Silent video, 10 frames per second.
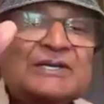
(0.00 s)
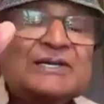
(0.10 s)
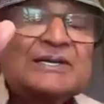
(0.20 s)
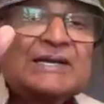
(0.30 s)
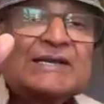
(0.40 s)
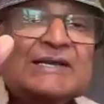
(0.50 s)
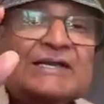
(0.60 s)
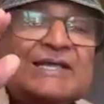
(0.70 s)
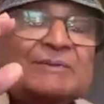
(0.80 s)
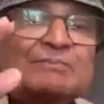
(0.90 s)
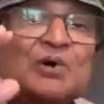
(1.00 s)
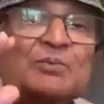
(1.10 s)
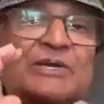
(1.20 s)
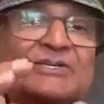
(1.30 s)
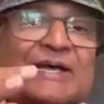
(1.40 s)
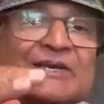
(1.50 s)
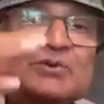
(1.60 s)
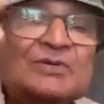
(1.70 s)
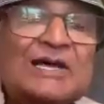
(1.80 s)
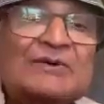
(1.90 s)
it. And at that moment, I
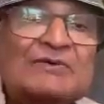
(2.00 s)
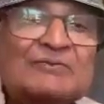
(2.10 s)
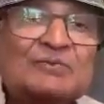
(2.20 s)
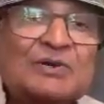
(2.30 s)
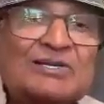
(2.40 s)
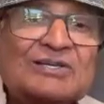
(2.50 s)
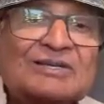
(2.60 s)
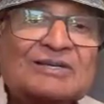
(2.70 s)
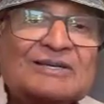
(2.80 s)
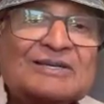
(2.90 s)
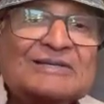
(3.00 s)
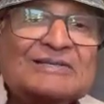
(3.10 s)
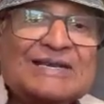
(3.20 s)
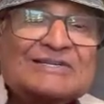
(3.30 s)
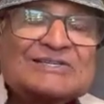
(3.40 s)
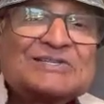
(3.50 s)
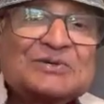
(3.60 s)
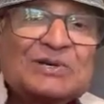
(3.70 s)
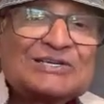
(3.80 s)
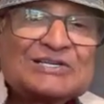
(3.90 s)
could love everybody. That is the
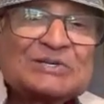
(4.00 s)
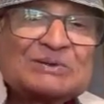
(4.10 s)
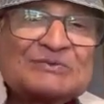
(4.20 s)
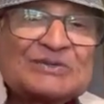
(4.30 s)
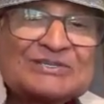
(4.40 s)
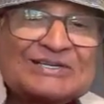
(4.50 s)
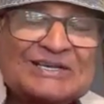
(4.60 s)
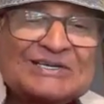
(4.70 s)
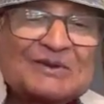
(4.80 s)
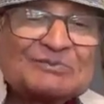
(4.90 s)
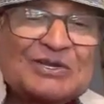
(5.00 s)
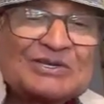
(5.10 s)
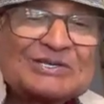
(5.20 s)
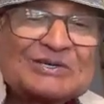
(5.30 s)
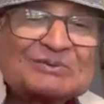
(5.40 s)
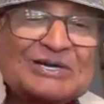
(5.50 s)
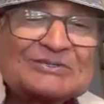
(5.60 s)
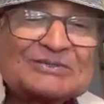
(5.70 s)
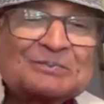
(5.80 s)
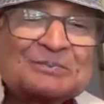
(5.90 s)
oneness of everything that I'm talking
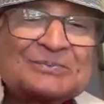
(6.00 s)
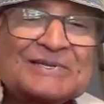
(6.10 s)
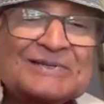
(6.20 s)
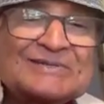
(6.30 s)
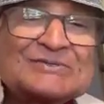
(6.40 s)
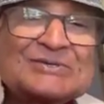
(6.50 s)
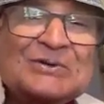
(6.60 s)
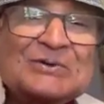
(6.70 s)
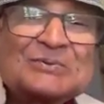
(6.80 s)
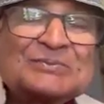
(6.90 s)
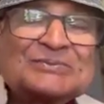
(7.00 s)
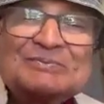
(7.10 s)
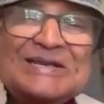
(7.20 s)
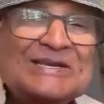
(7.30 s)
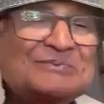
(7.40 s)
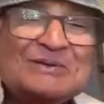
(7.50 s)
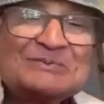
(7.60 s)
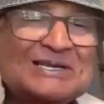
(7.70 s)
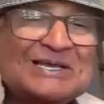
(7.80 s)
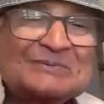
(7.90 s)
about. So many
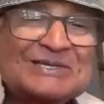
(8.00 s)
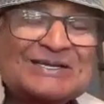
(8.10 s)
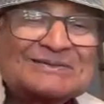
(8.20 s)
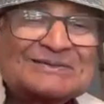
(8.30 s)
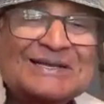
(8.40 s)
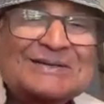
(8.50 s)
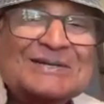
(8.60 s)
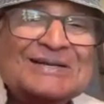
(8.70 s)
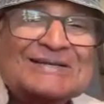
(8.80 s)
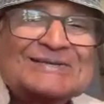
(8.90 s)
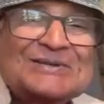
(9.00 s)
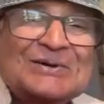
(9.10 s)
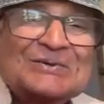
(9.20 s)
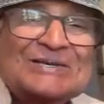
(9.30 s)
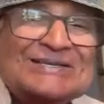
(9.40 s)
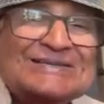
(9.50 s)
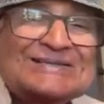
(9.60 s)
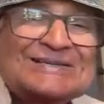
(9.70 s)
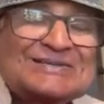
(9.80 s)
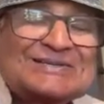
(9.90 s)
people have that. So it
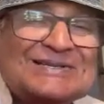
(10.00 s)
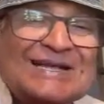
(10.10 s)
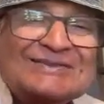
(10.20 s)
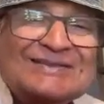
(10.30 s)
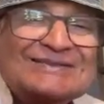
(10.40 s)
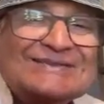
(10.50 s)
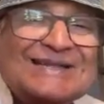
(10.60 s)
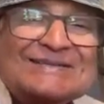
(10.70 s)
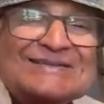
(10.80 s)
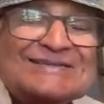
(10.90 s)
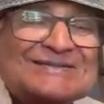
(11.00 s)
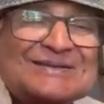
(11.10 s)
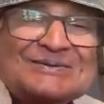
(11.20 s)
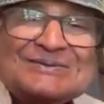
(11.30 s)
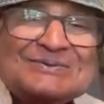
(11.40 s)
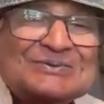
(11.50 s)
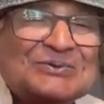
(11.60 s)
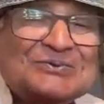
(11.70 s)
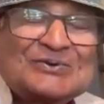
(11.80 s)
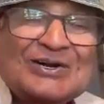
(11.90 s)
is nothing that is
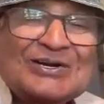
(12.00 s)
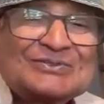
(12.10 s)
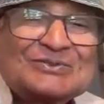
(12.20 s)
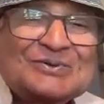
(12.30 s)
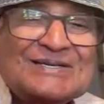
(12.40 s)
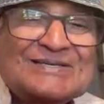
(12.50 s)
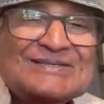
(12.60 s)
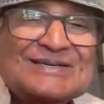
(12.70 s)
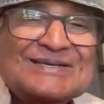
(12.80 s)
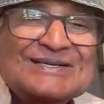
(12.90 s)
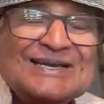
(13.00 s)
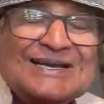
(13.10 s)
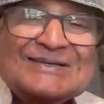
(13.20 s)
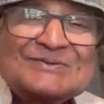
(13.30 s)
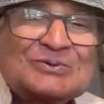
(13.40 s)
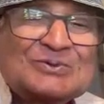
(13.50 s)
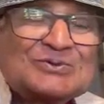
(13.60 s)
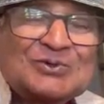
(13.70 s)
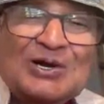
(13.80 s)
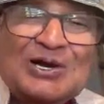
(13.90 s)
too foreign to us, and we
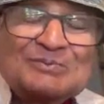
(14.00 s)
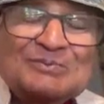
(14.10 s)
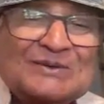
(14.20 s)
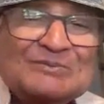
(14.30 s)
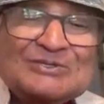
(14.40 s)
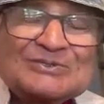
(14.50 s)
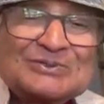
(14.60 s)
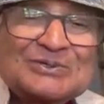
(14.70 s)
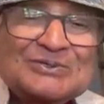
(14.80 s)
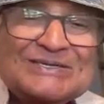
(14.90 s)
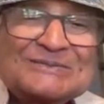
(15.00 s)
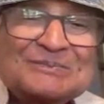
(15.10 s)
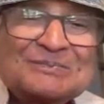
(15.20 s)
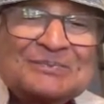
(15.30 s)
should all be able to do it.